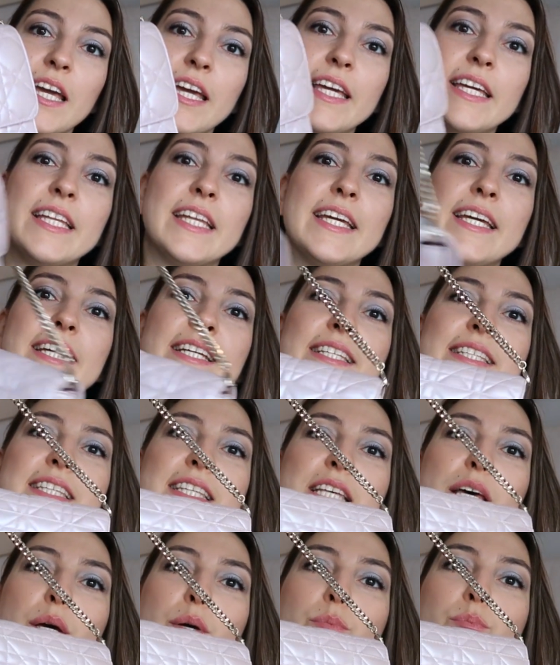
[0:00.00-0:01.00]
It
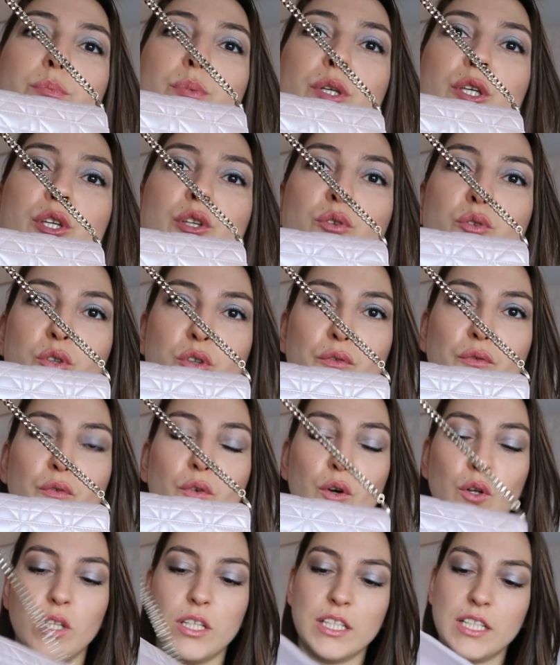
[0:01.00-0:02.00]
is beautiful.